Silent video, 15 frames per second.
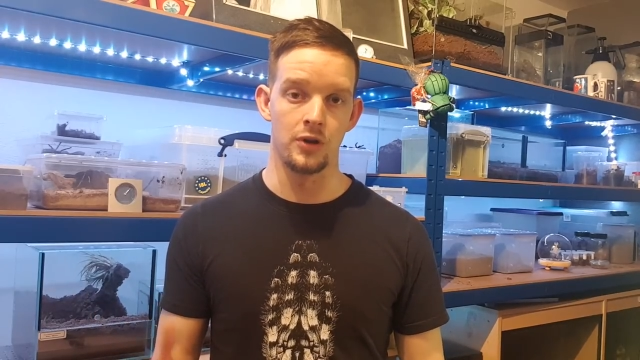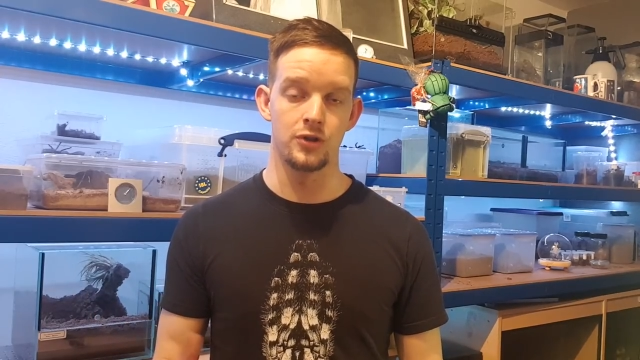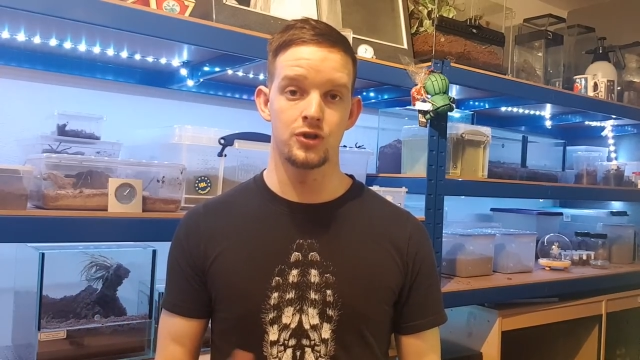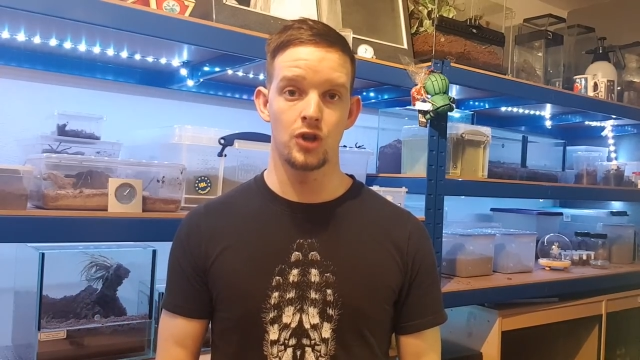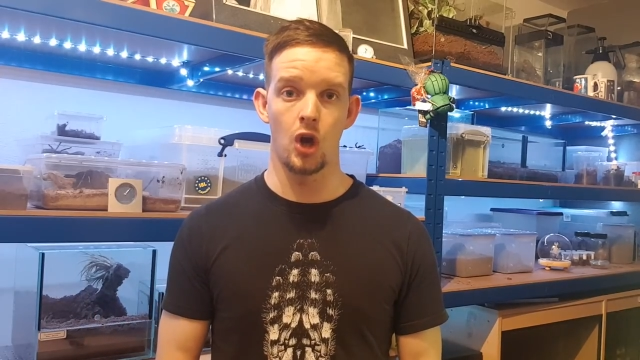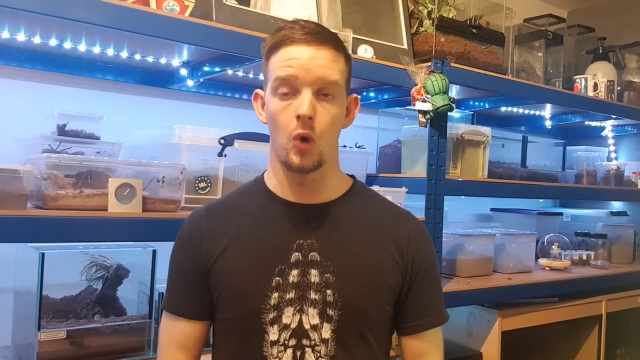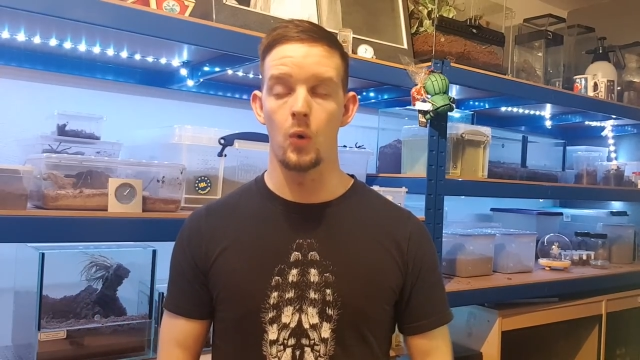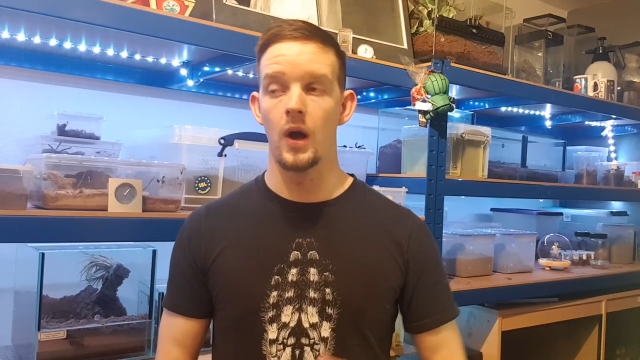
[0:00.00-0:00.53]

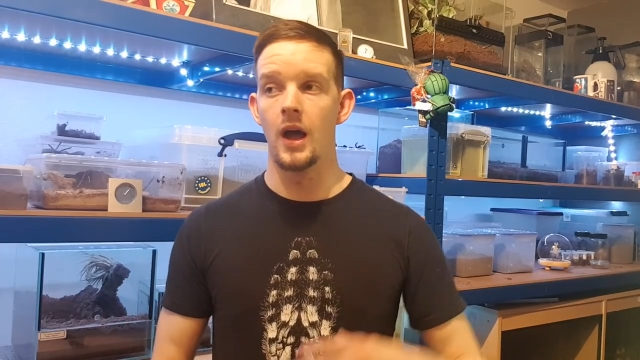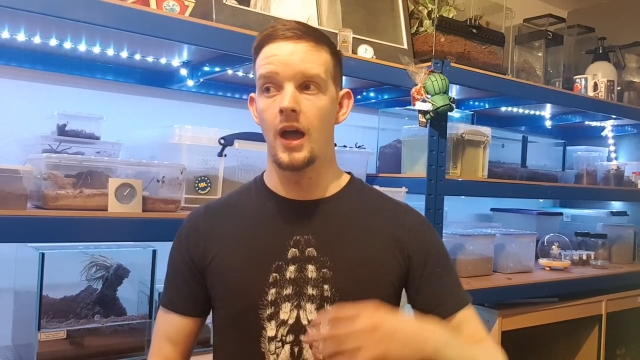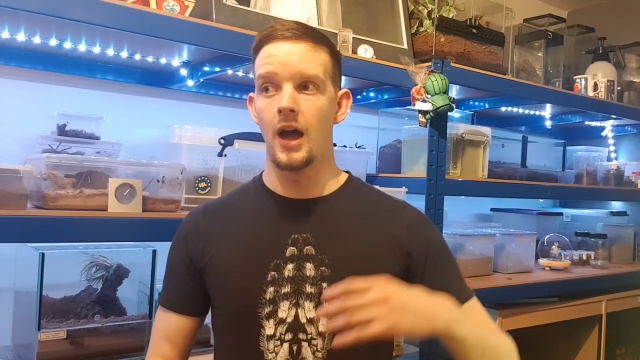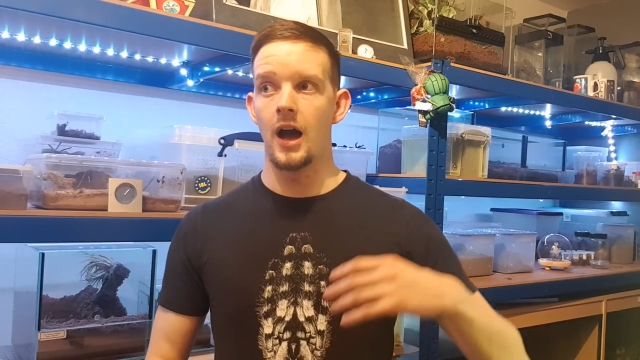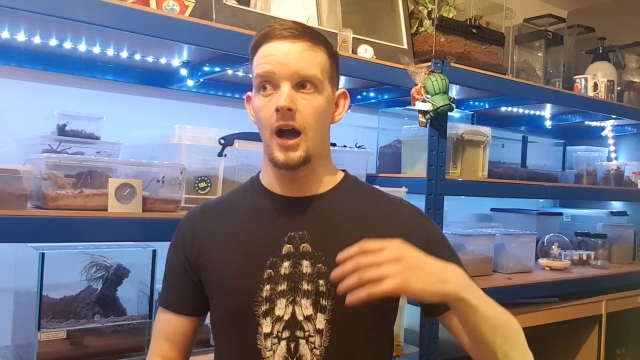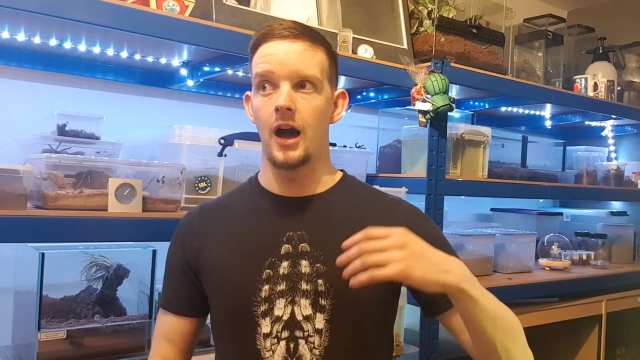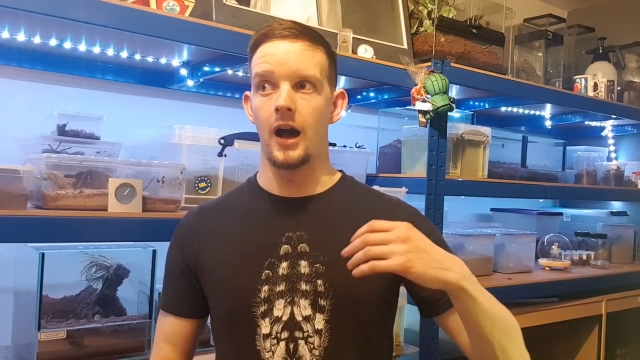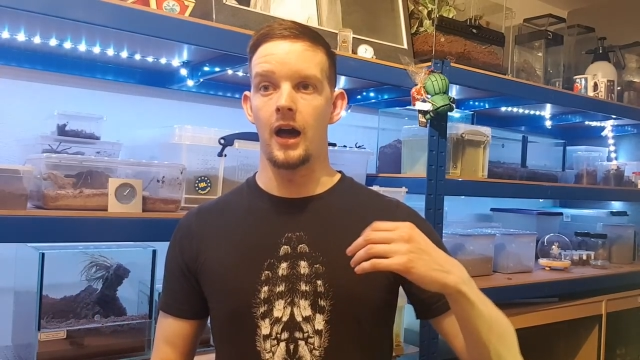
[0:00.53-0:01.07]
So
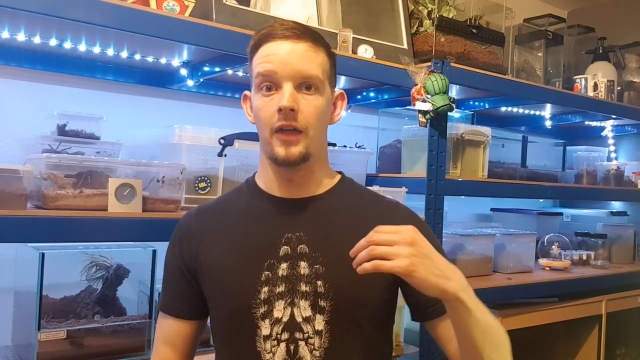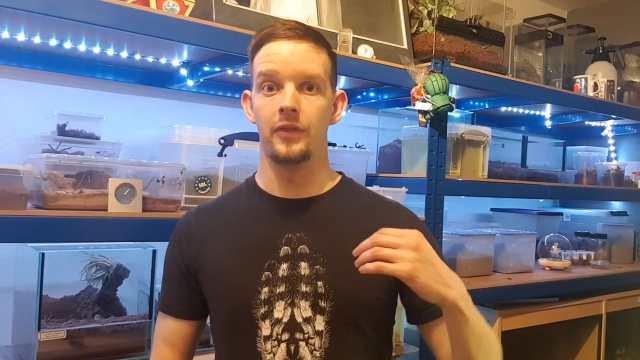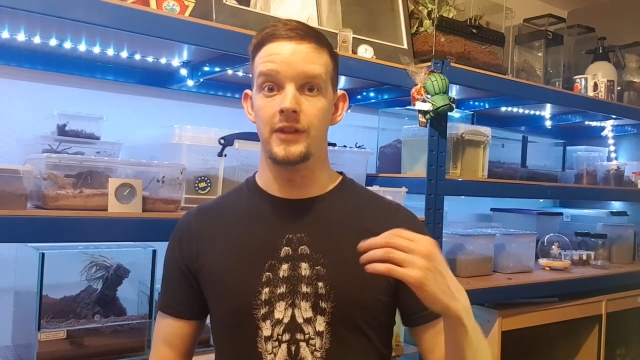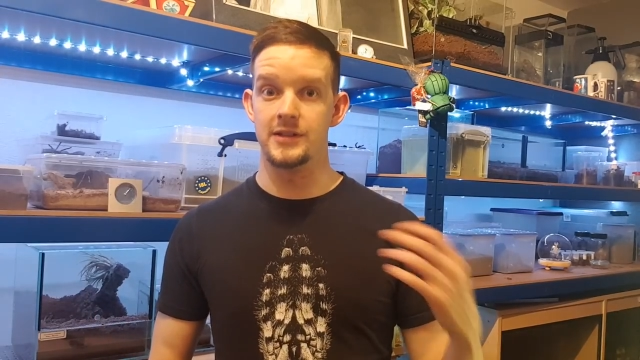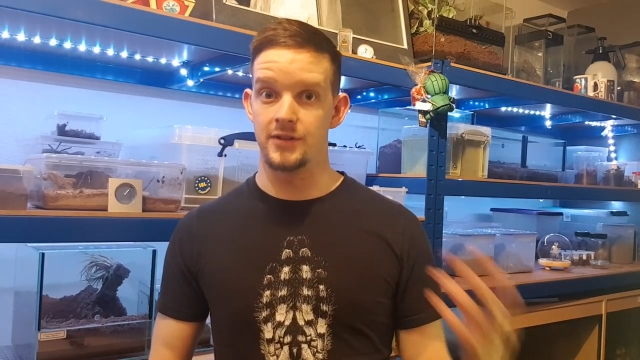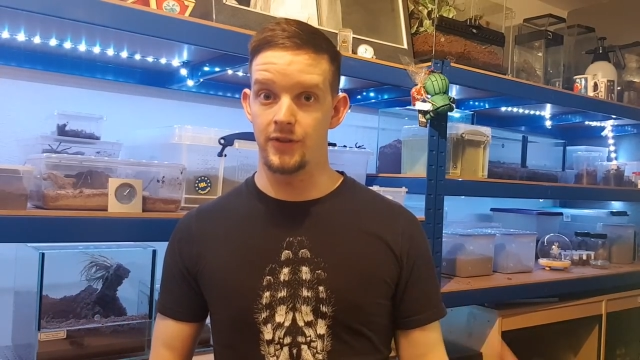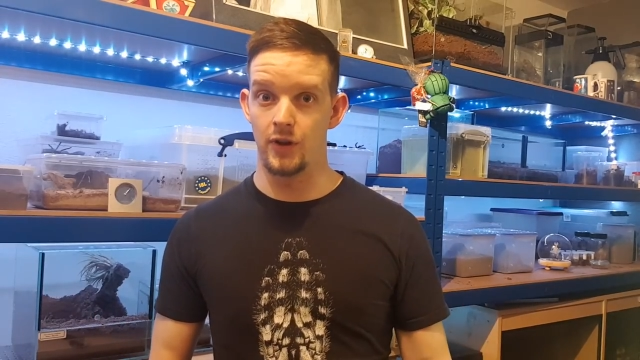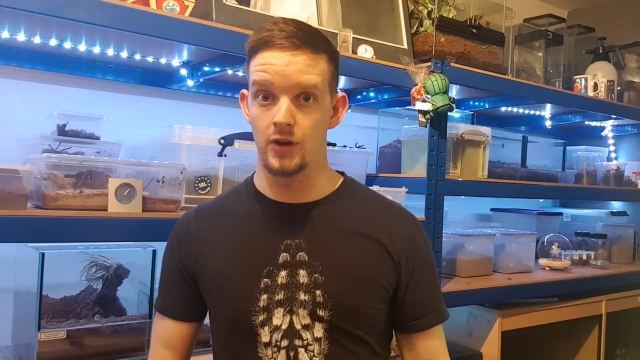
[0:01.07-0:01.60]

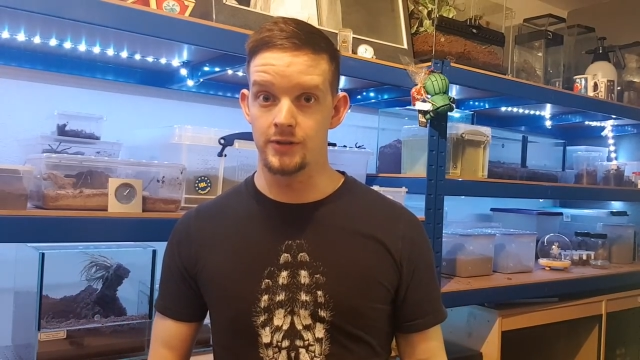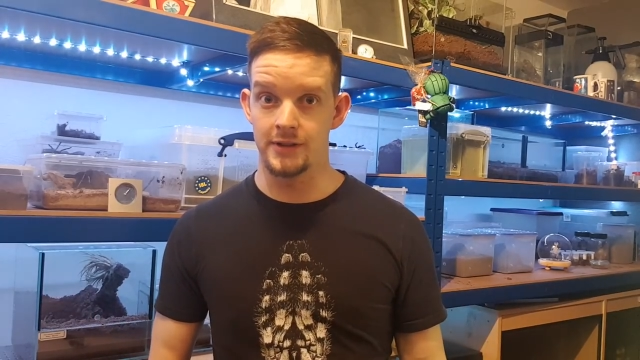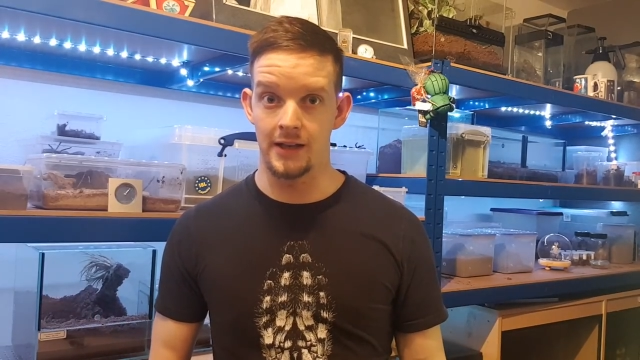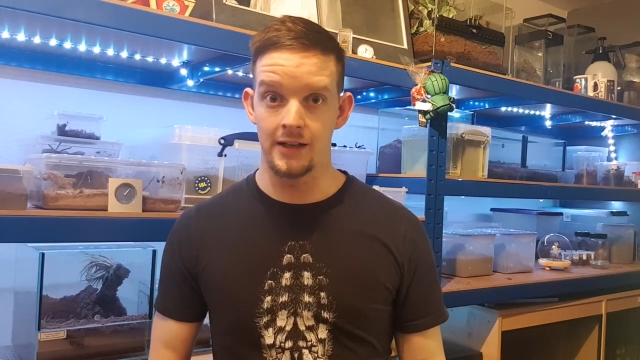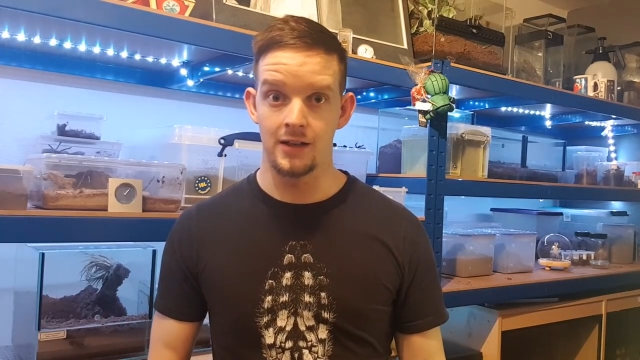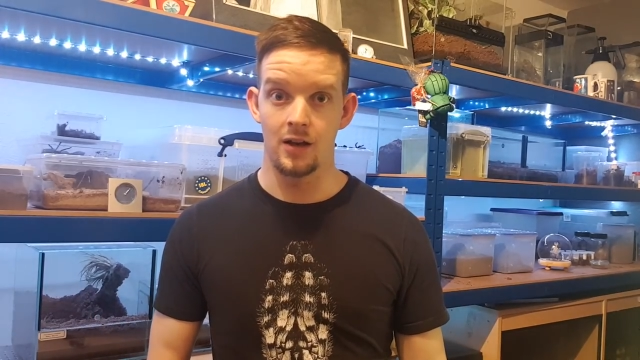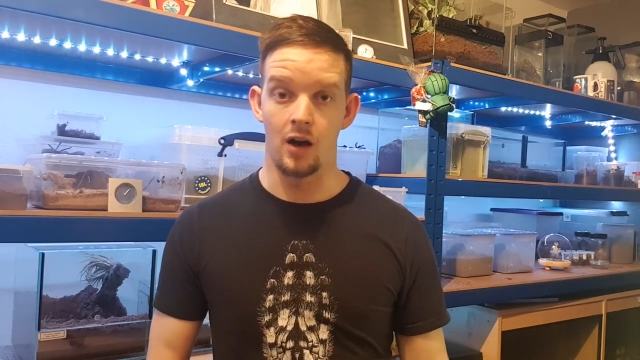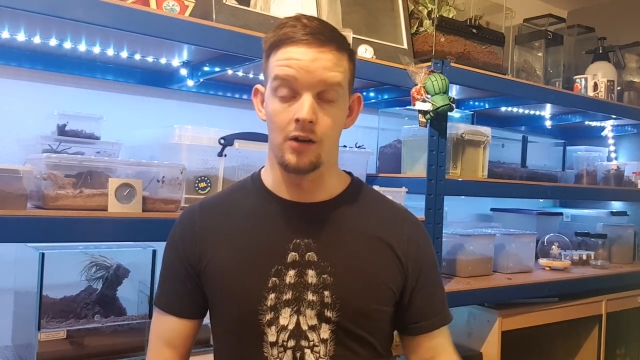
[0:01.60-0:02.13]
this
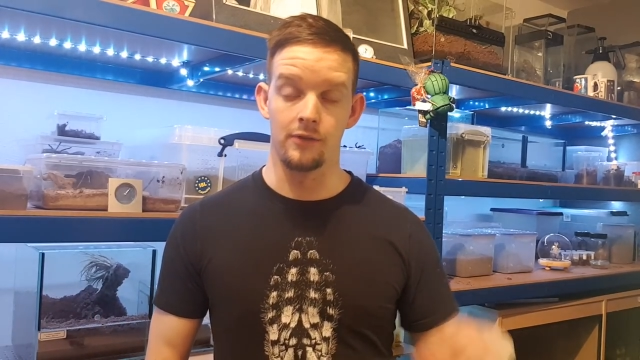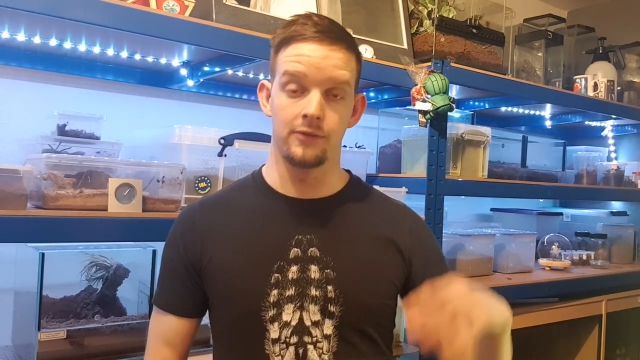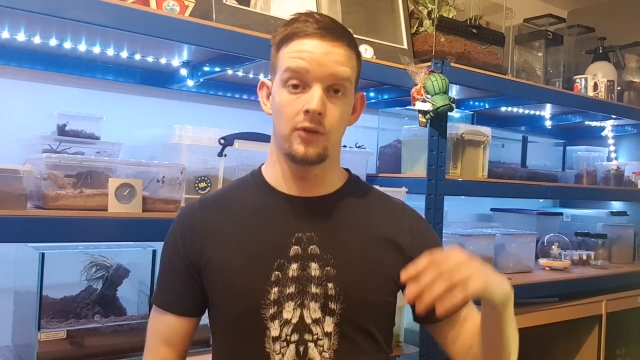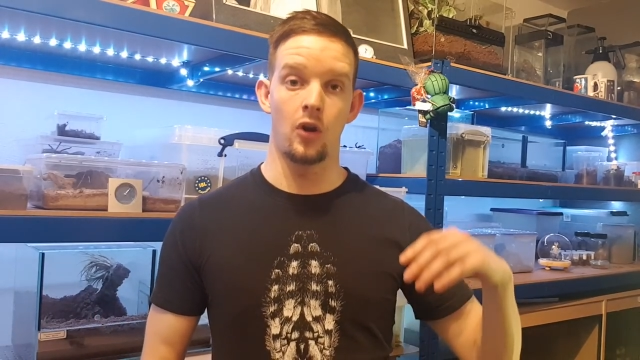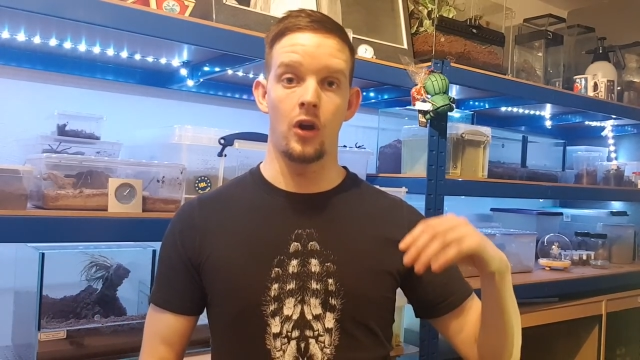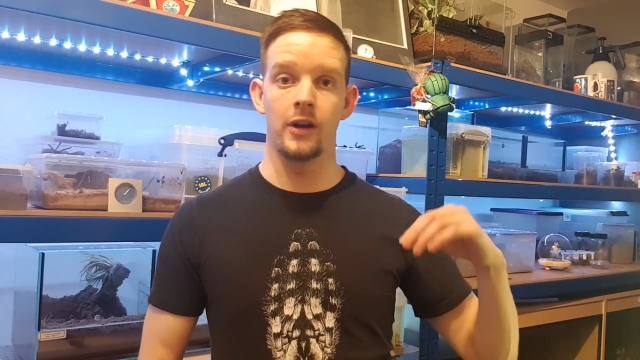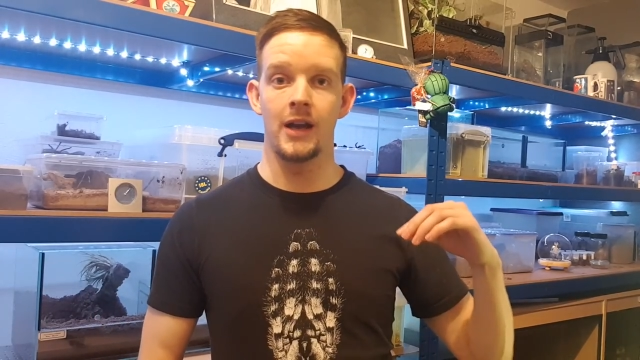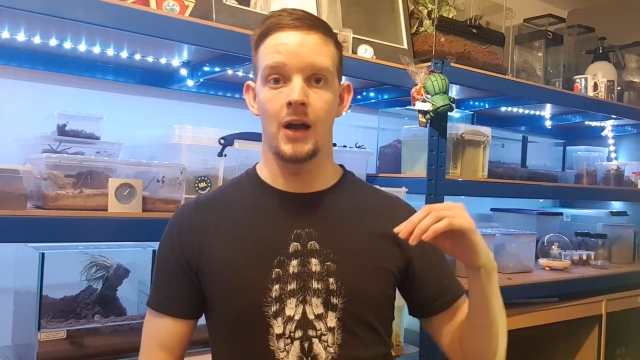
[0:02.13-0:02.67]
Thursday, I'm
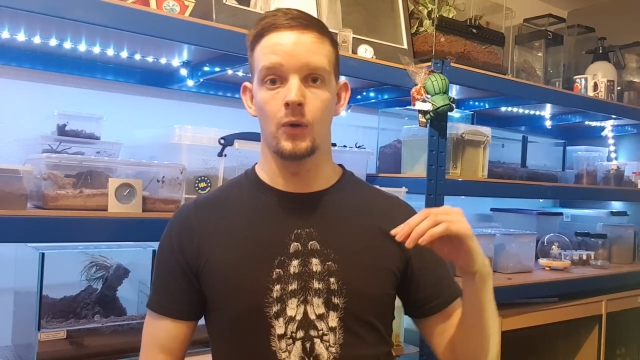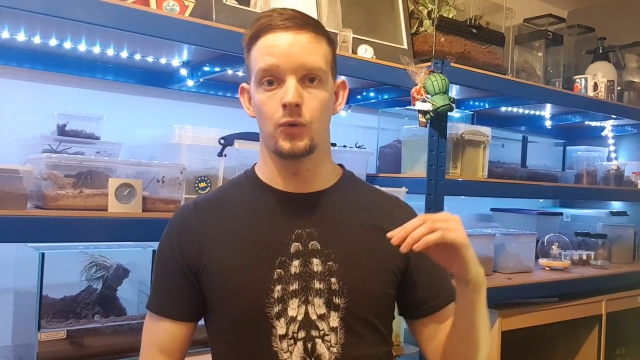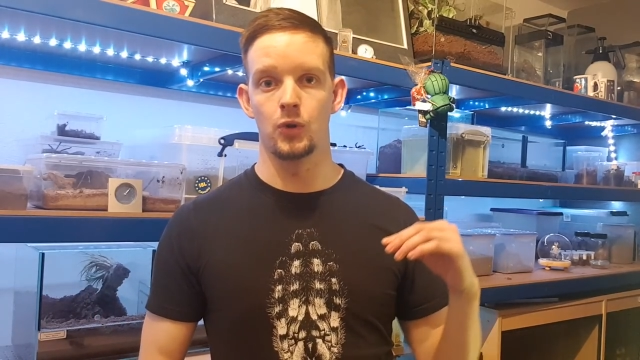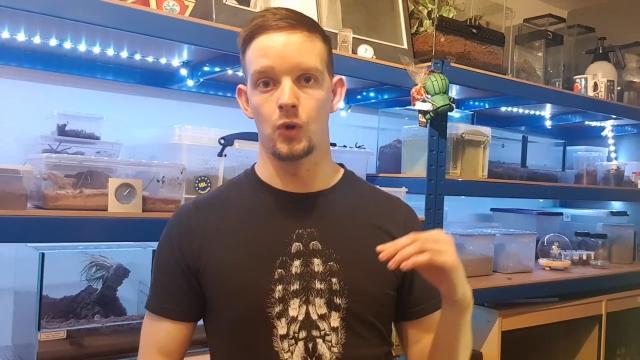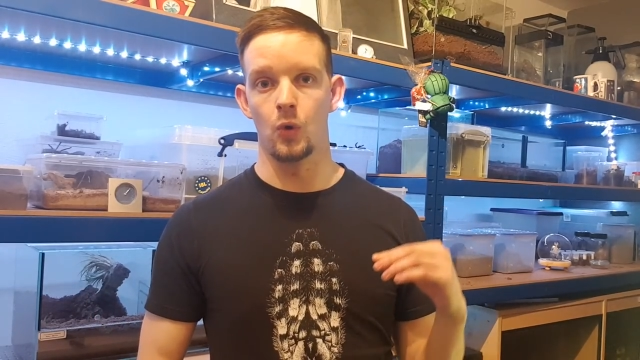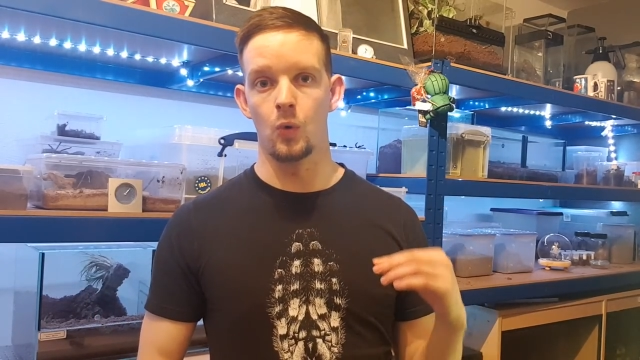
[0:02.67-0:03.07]
flying out to